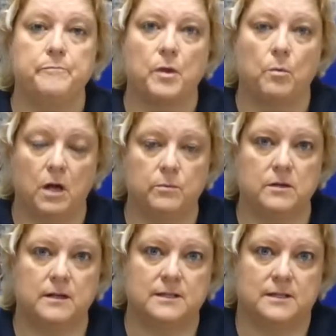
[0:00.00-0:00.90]
What I would
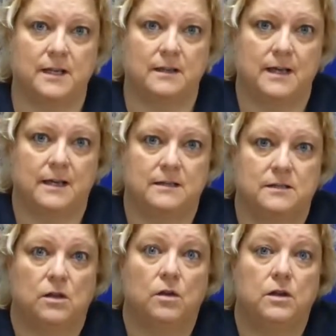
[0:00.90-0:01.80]
like to say at the end
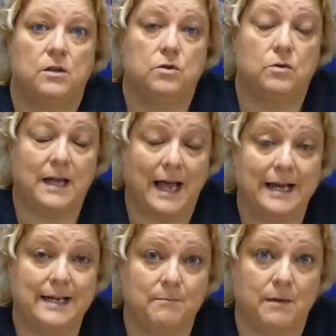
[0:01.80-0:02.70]
is that you
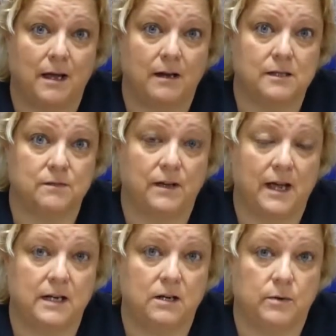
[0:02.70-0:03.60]
can email us for
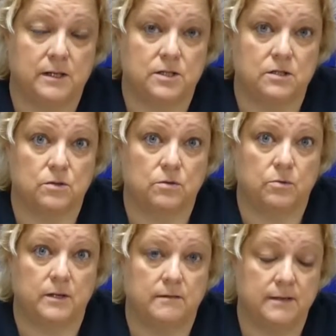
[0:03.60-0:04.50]
any questions or
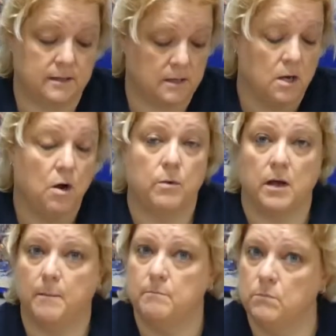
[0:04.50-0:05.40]
queries. We
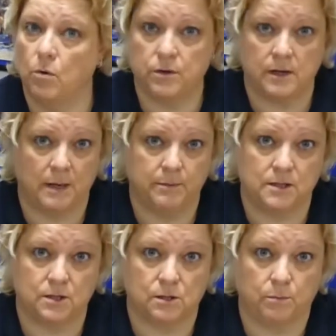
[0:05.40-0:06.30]
are more than happy
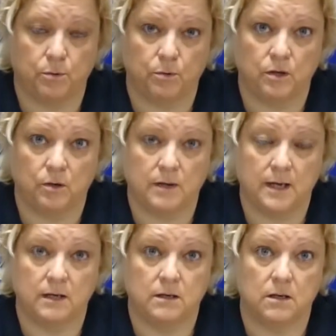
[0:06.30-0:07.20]
to support you
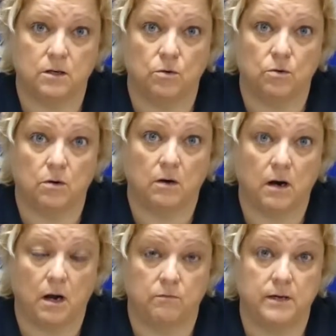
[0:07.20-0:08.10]
in your
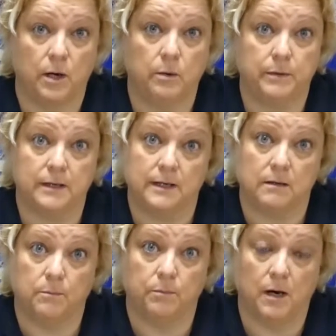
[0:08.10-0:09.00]

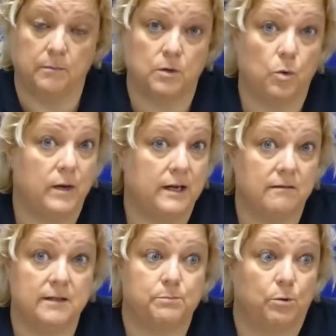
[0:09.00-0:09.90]
reopening
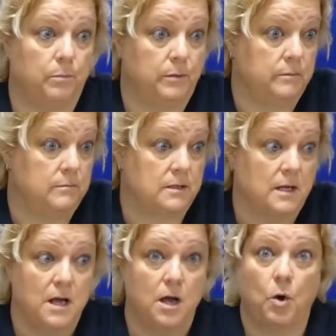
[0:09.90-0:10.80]
queries, problems,
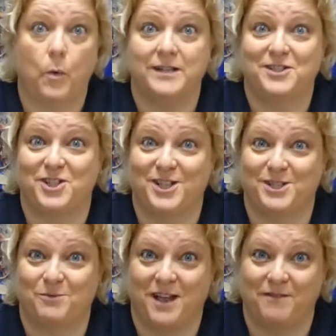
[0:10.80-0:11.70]

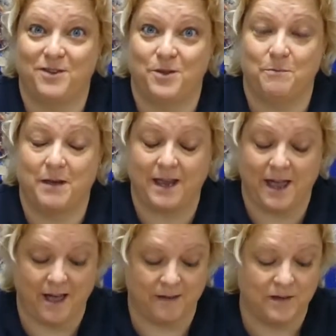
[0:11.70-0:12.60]
questions, whatever you may
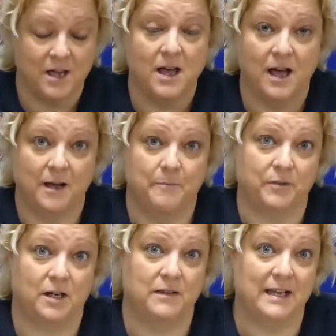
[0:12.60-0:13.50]
have.
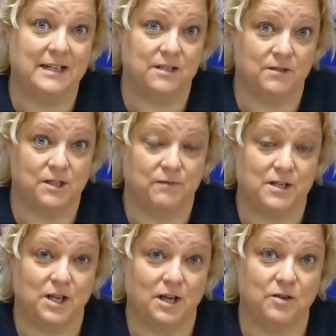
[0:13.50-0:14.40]
And at the end of this
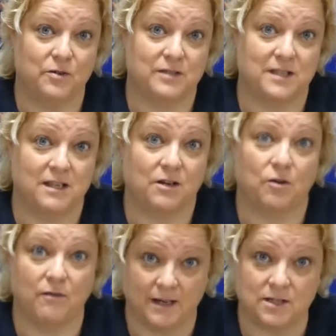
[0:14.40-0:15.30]
video, you'll see the
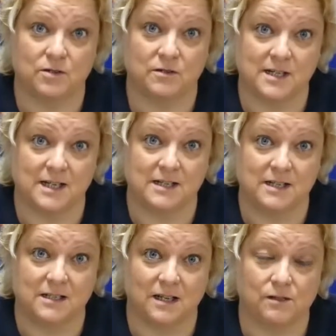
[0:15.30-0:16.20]
correct contact
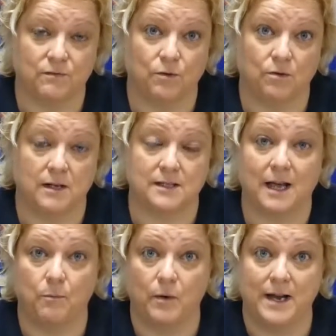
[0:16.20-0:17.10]
details for us
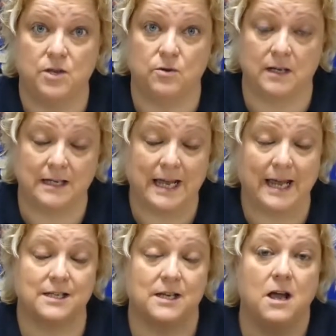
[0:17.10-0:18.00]
and where you can
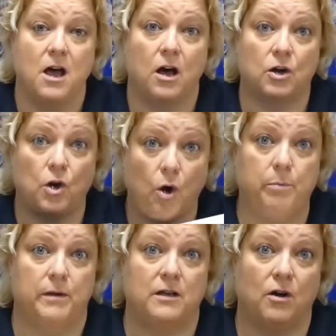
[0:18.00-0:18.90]
get a
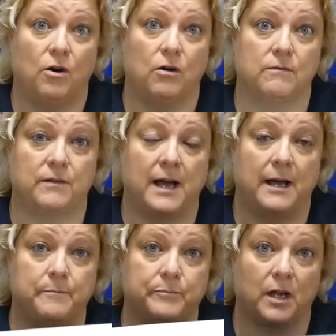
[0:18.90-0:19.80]
copy of
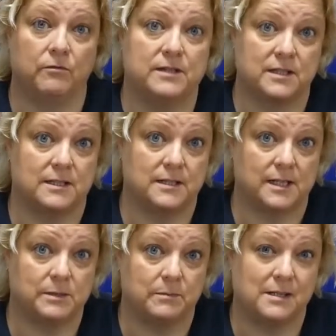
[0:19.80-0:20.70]
a risk
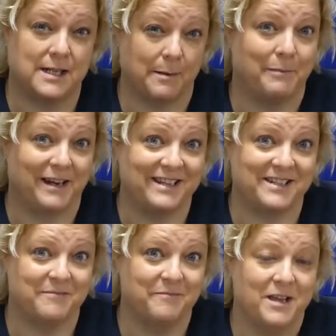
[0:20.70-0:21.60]
assessment
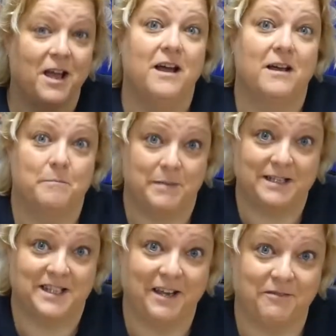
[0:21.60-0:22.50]
template. Be
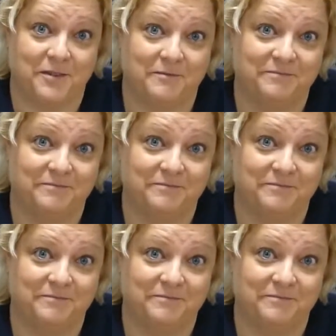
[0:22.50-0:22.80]
safe.